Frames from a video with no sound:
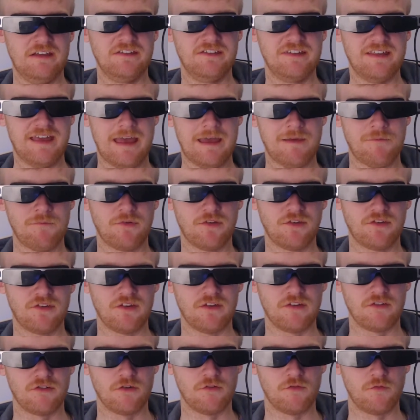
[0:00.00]
the
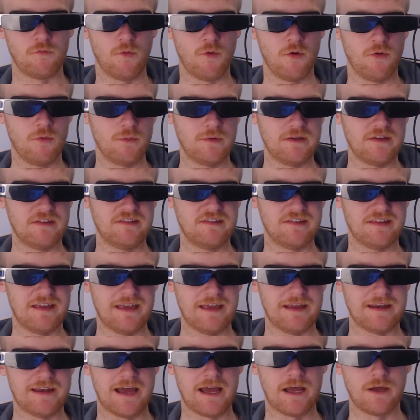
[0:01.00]
emphasis of what we
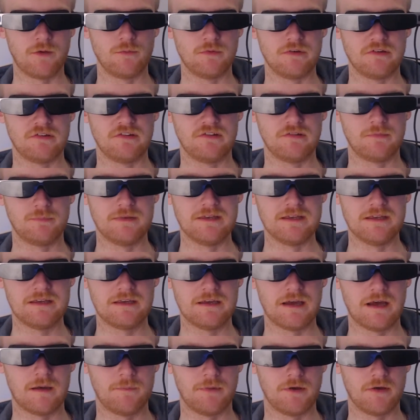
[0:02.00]
say and how we
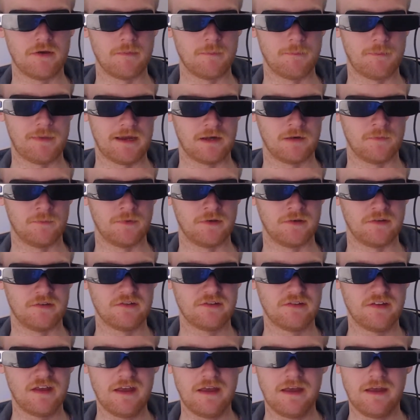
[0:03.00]
speak about
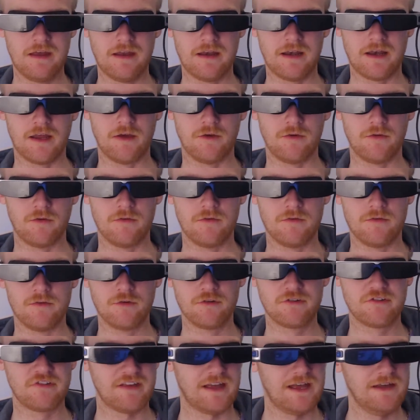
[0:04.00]
impairments. Now,
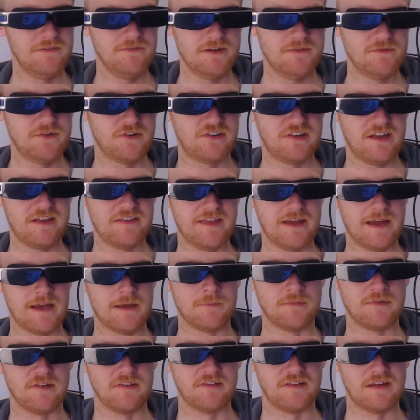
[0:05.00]
notice I've never said that
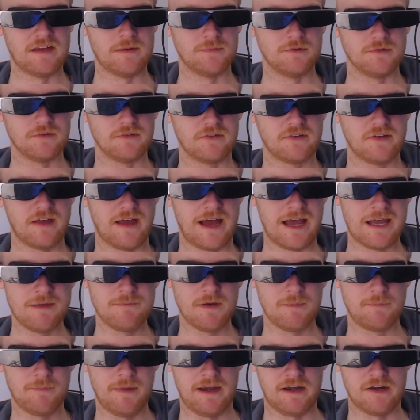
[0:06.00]
I'm disabled.
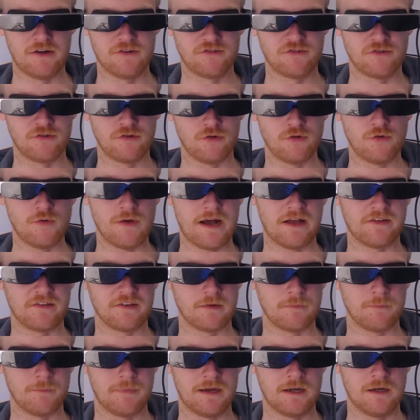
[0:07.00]
I'm a person who has
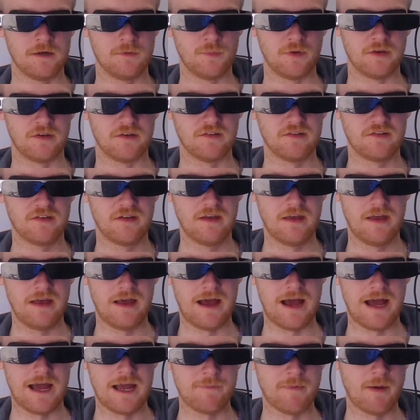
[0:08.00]
an impairment.
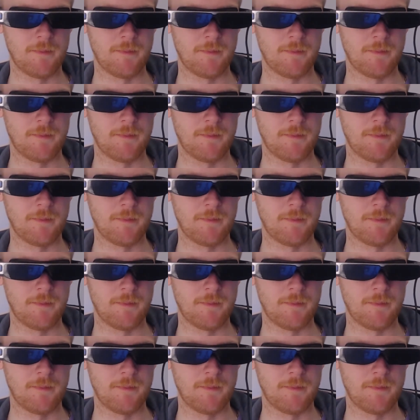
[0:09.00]
I am a